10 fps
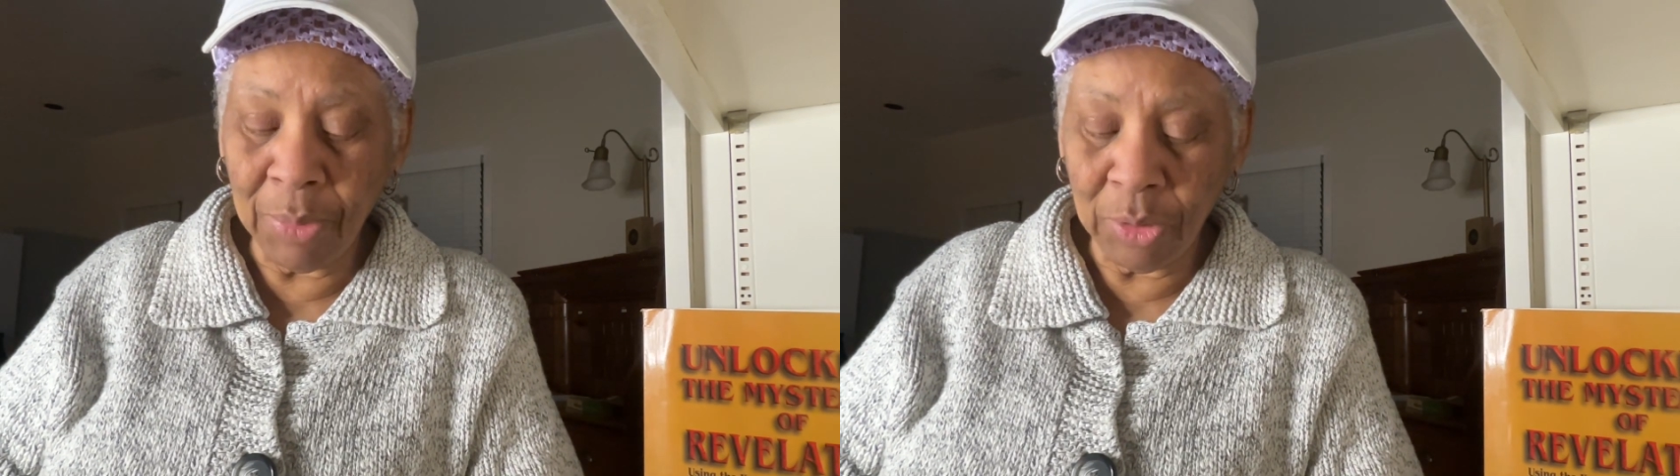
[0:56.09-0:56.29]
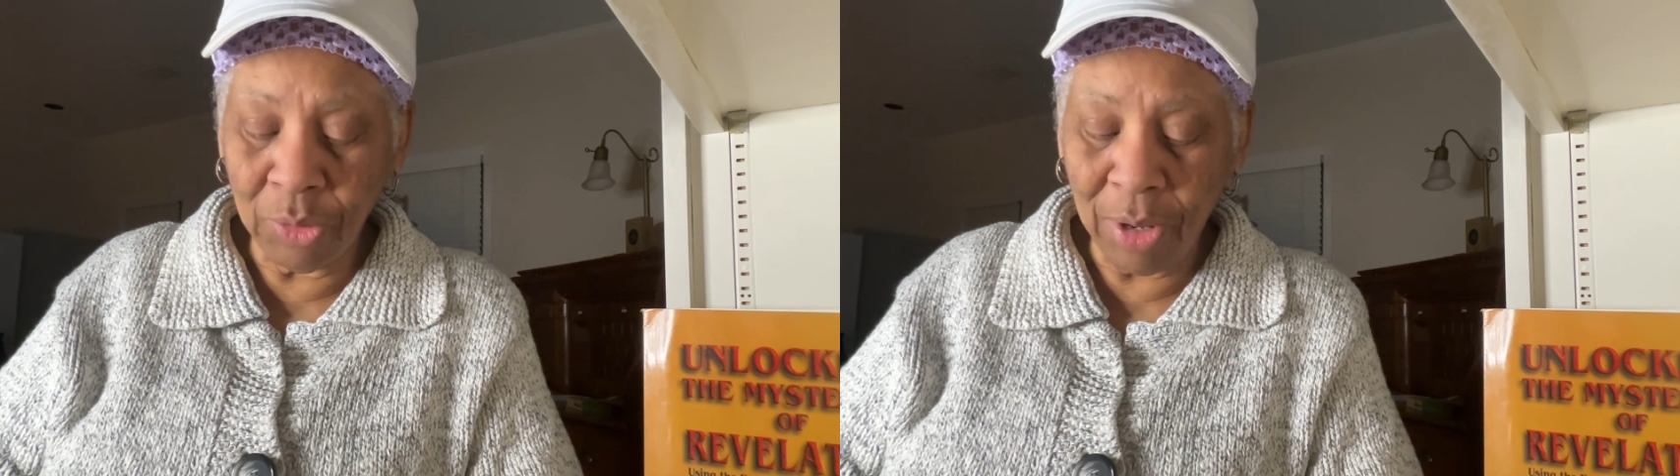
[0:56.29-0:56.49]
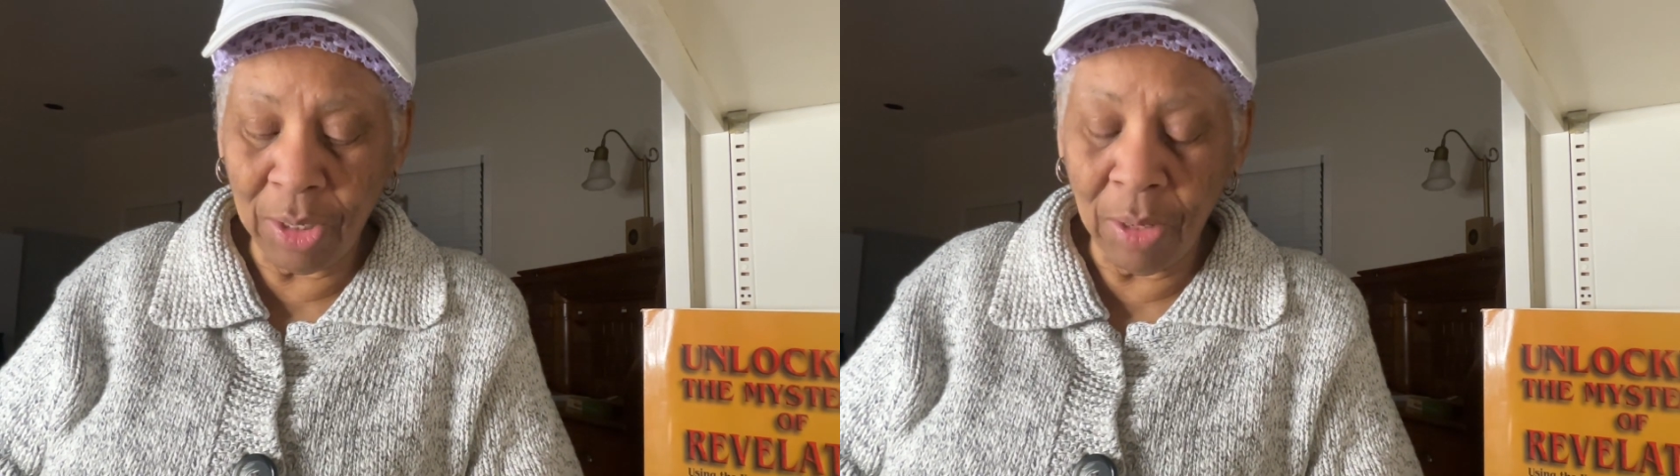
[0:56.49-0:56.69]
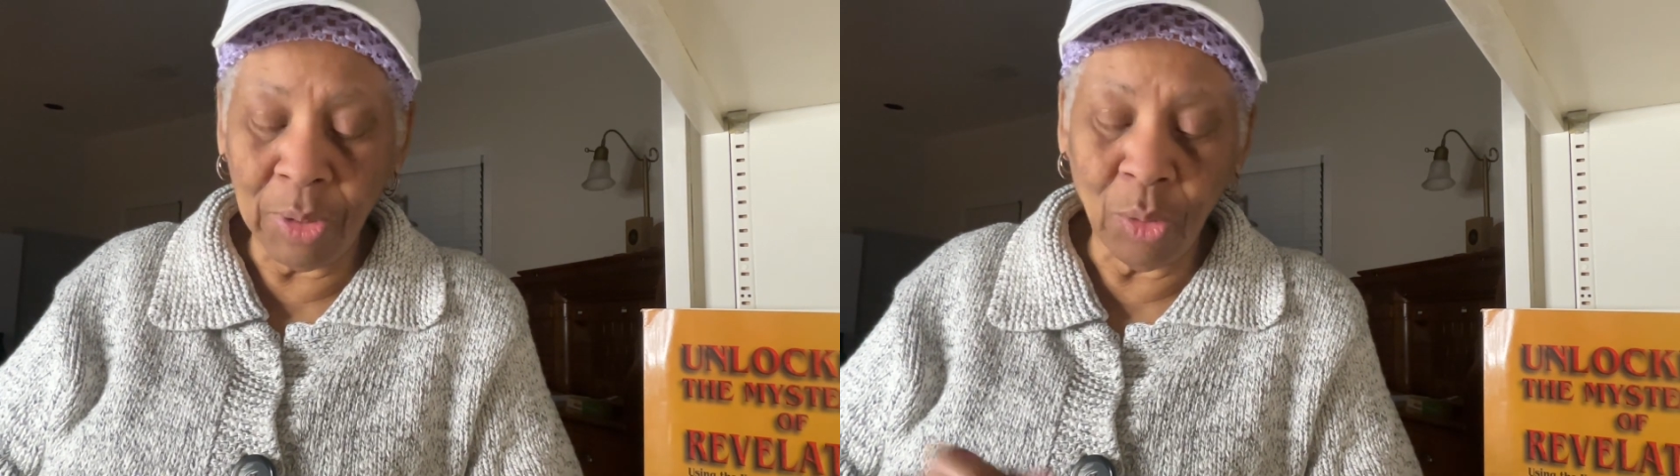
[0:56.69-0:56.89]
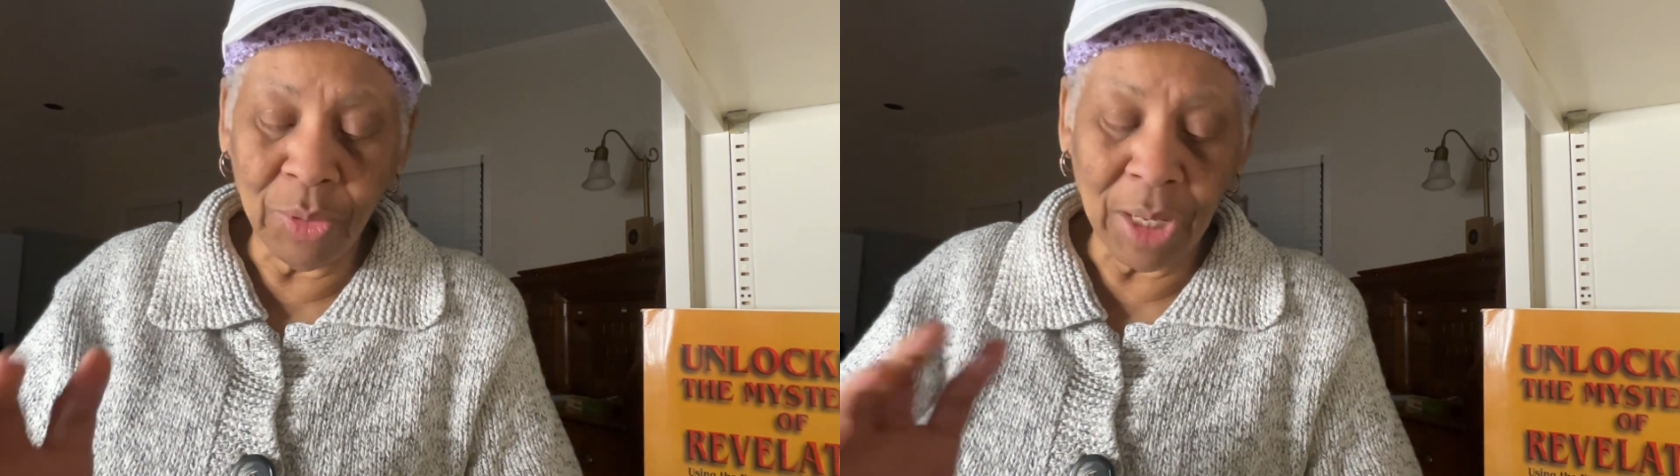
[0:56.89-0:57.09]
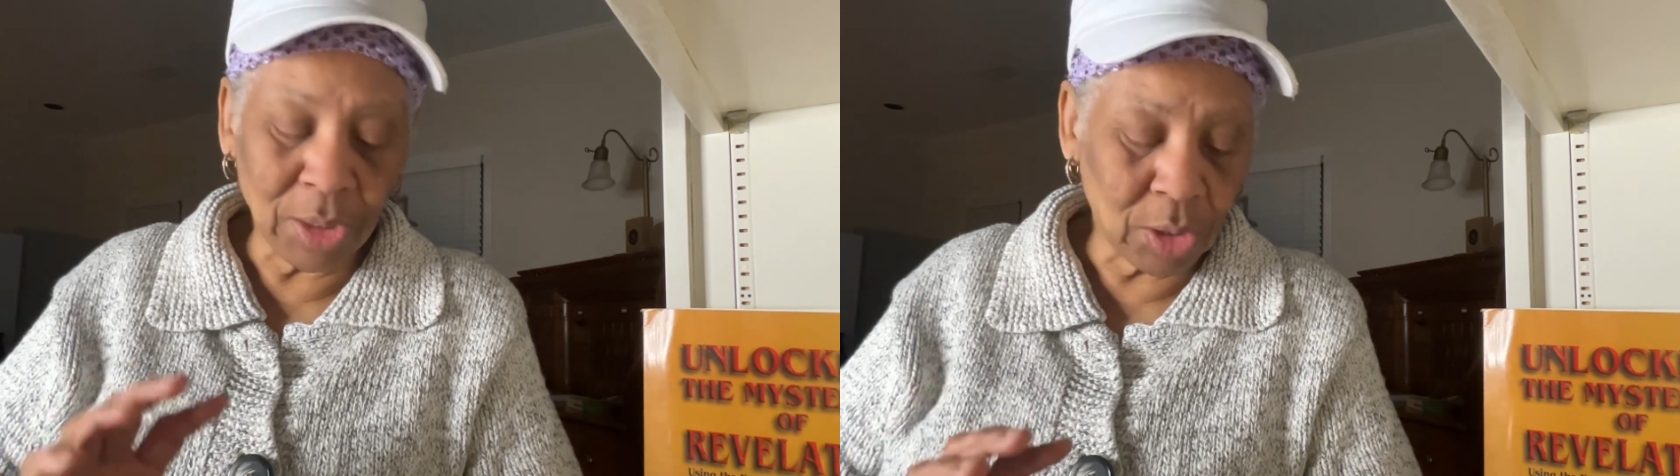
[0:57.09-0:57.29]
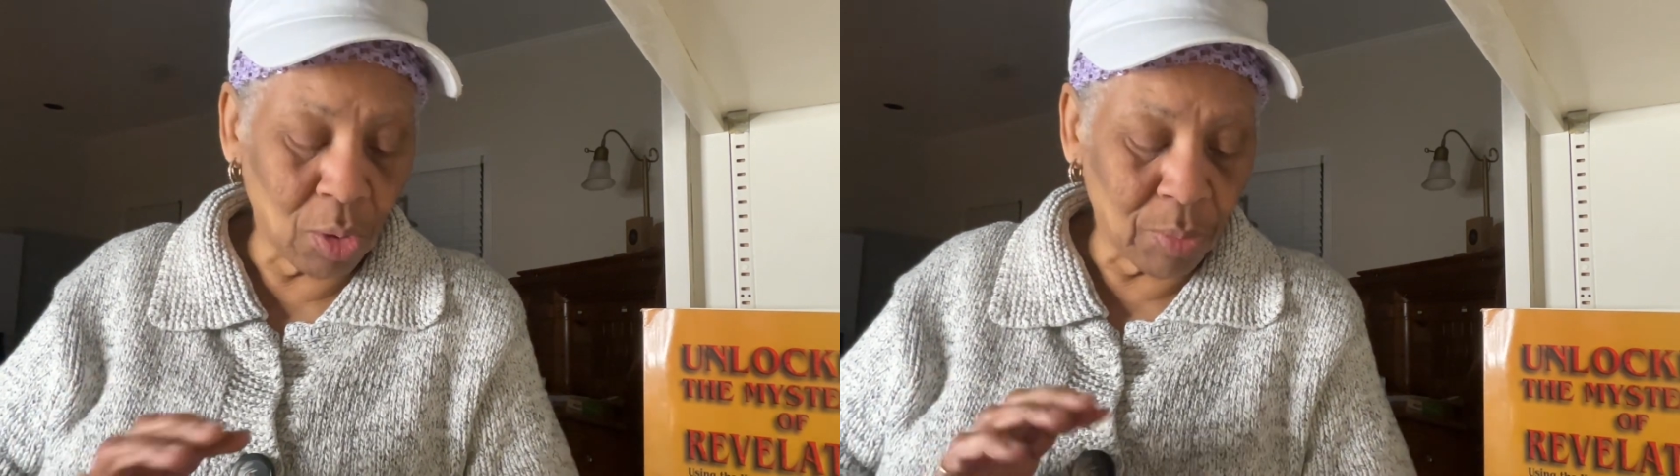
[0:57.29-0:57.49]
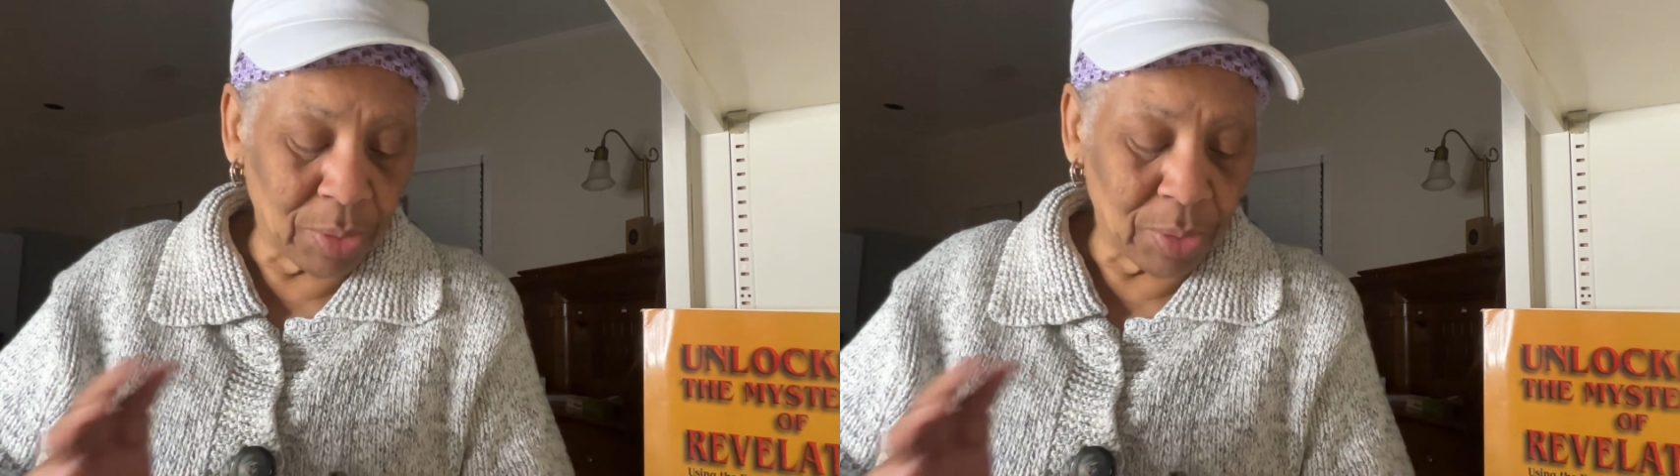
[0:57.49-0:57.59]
going to try to upload that song.